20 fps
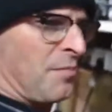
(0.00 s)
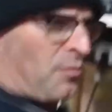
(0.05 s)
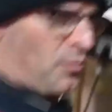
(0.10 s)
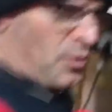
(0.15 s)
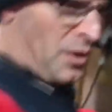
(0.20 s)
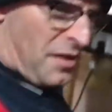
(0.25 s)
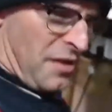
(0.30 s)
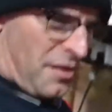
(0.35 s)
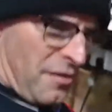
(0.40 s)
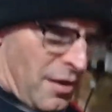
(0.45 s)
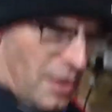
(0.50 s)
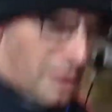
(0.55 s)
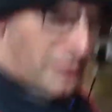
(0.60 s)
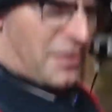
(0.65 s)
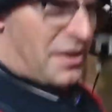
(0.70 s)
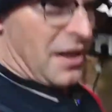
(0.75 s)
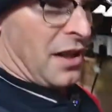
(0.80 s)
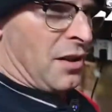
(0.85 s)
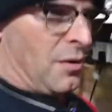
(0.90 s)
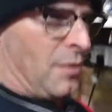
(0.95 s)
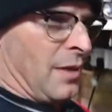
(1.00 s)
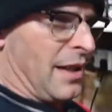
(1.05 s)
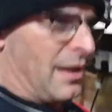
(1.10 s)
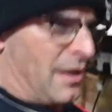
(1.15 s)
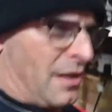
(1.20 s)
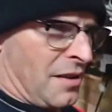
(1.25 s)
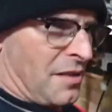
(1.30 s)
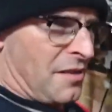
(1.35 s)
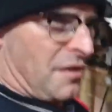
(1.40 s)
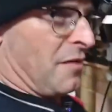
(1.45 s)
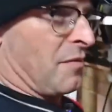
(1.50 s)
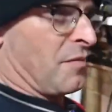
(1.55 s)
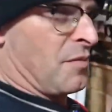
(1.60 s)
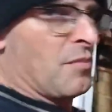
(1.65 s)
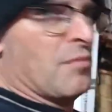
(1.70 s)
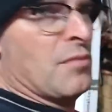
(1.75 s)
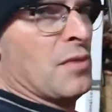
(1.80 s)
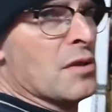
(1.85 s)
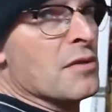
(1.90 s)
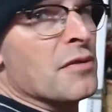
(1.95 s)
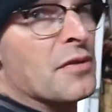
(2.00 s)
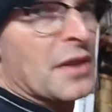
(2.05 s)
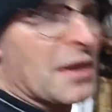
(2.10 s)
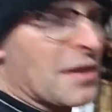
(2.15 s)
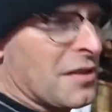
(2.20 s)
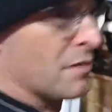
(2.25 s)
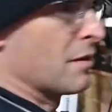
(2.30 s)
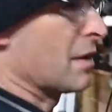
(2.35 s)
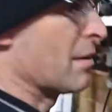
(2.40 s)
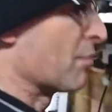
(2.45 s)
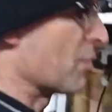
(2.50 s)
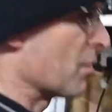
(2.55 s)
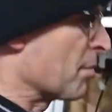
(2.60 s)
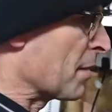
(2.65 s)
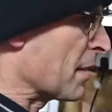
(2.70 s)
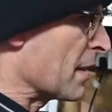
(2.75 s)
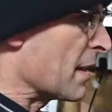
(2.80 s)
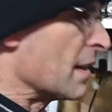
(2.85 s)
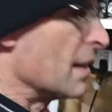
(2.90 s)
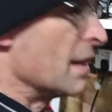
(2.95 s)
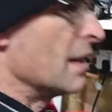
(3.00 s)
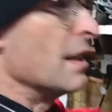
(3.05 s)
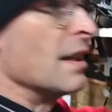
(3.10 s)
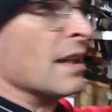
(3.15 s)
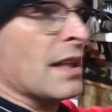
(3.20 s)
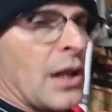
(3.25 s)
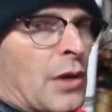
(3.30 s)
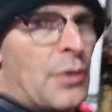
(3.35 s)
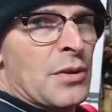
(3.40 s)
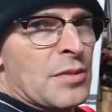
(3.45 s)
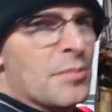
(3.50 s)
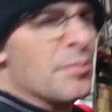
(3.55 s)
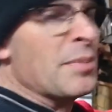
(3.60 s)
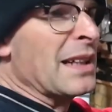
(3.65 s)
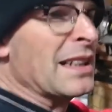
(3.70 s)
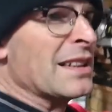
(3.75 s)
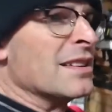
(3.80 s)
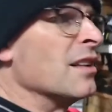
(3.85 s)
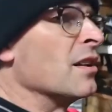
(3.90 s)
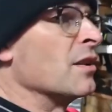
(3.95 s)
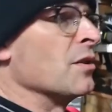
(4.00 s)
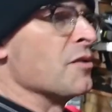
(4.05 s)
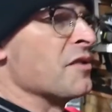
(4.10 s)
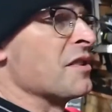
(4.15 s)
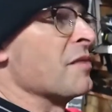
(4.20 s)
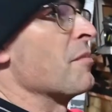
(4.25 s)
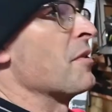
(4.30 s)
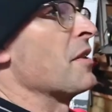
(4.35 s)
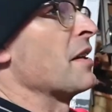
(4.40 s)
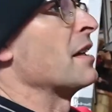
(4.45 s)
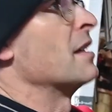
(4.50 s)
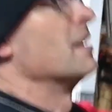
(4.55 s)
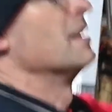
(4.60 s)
once the Rover's out of the way and I can sort of move things around properly, go onto Big Dug or something